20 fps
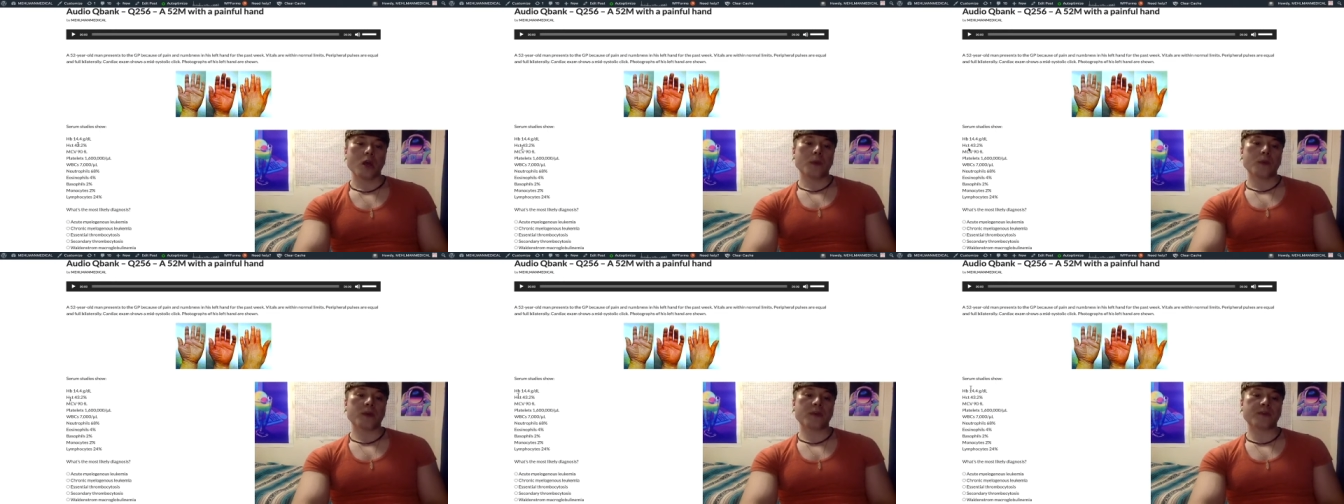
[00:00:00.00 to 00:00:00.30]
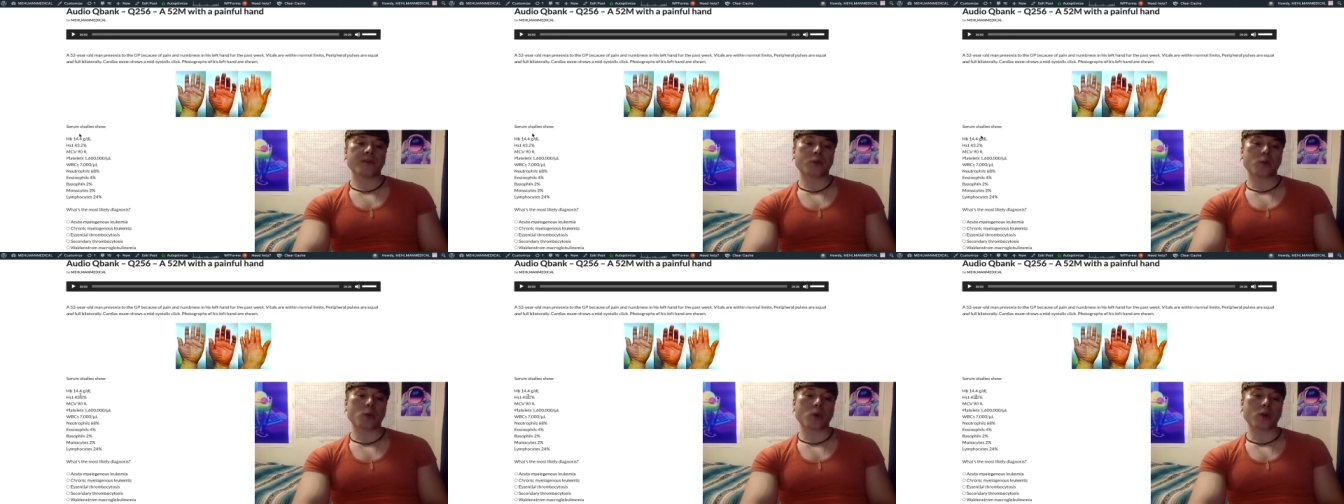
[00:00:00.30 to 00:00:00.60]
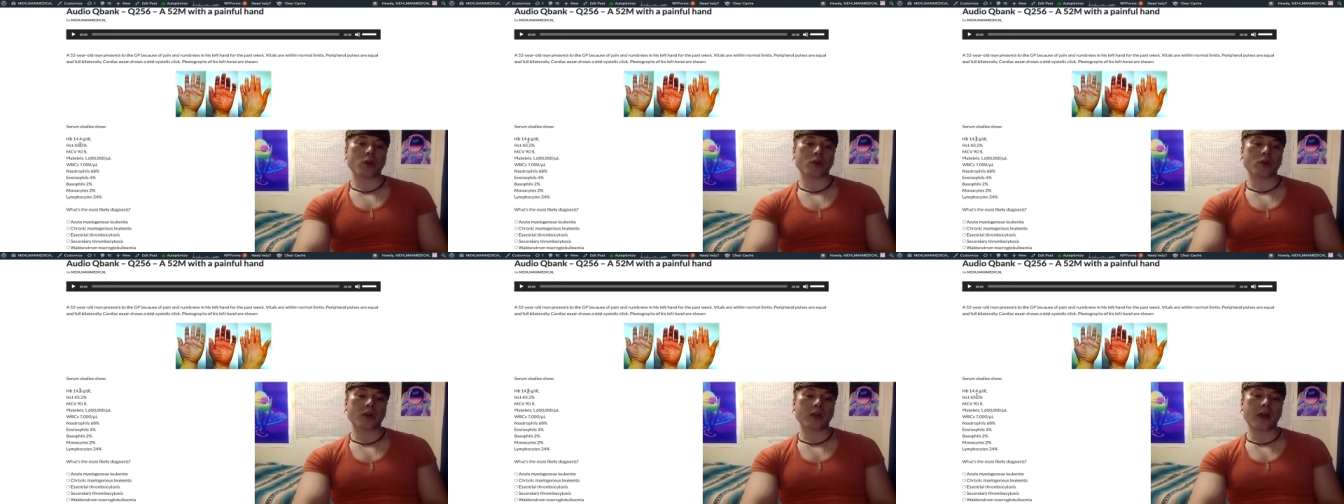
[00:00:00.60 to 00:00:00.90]
but if you're
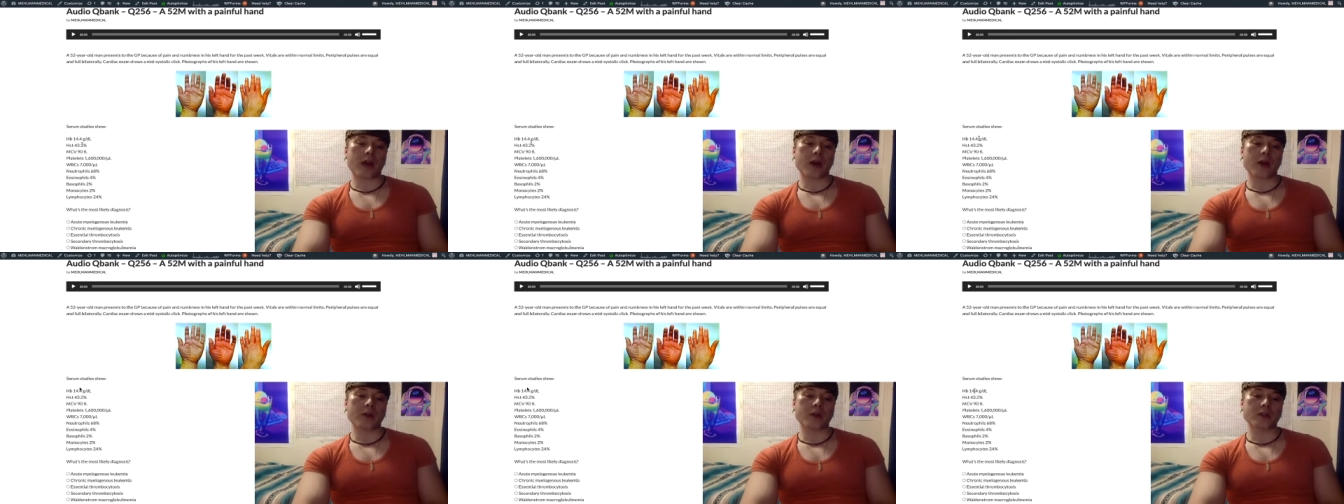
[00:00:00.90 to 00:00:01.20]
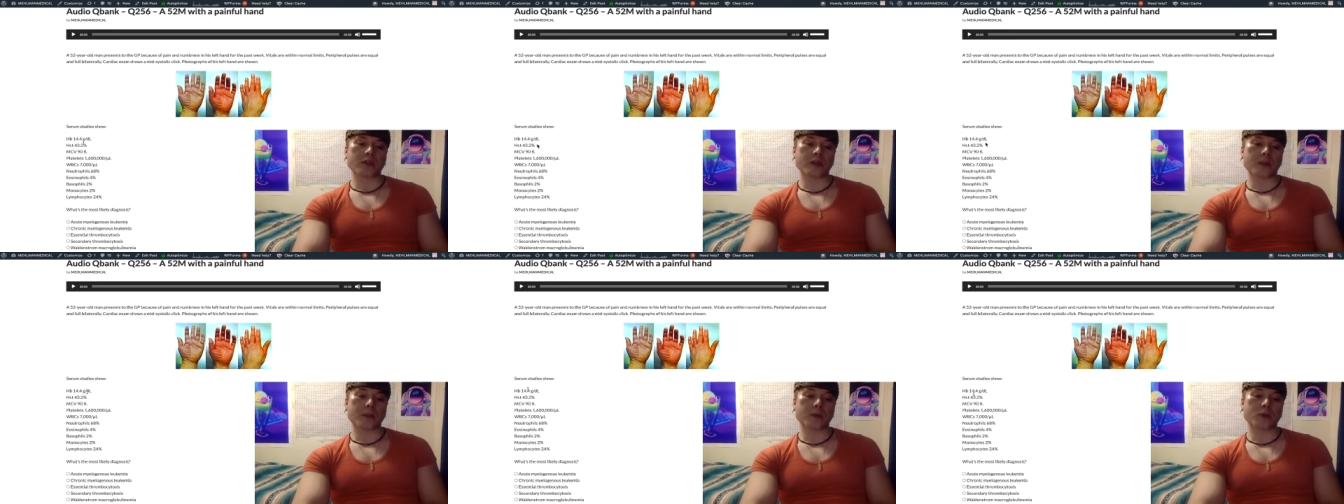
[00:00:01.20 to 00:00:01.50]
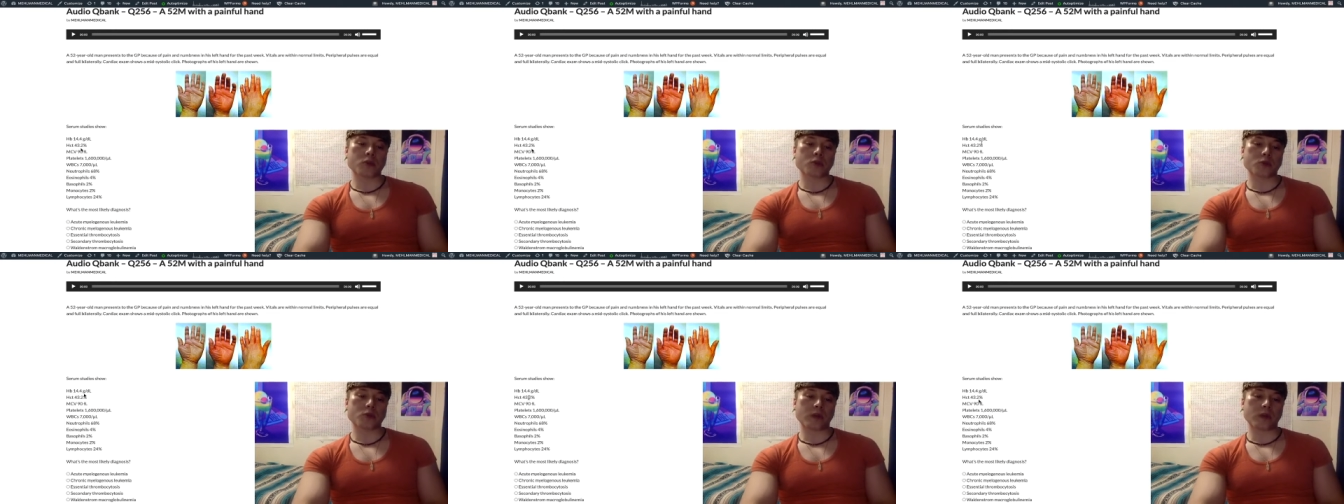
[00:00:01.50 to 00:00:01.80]
wondering how these
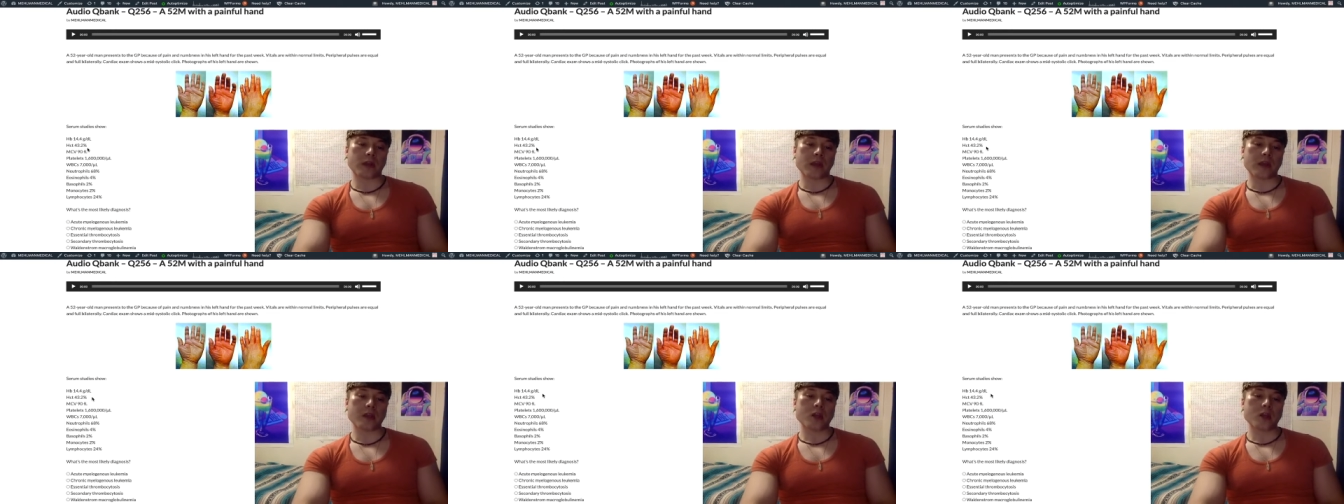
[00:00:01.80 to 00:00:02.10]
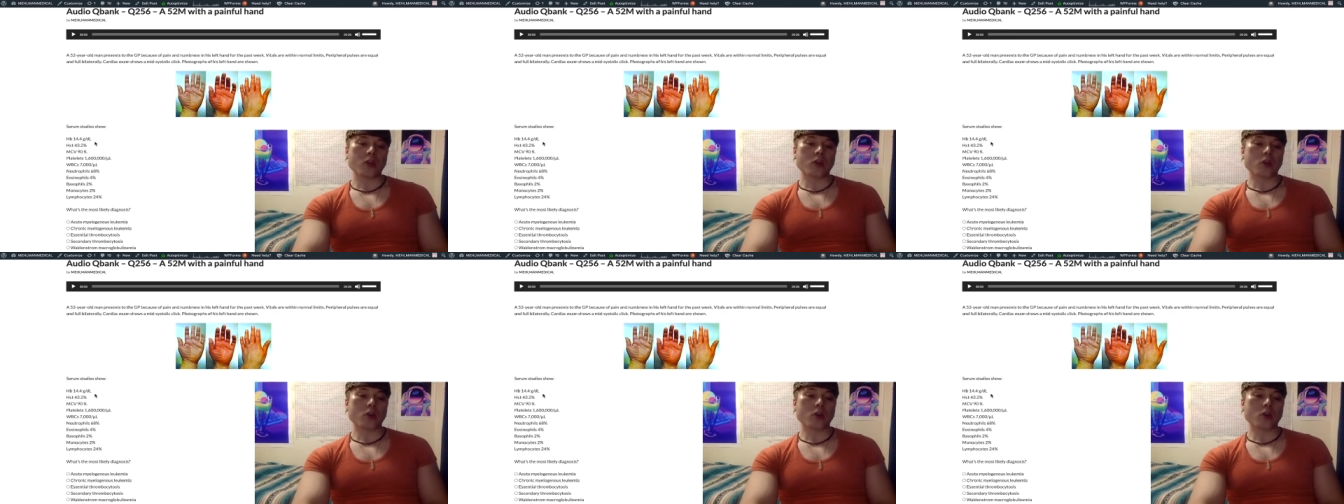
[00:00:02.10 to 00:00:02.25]
numbers relate,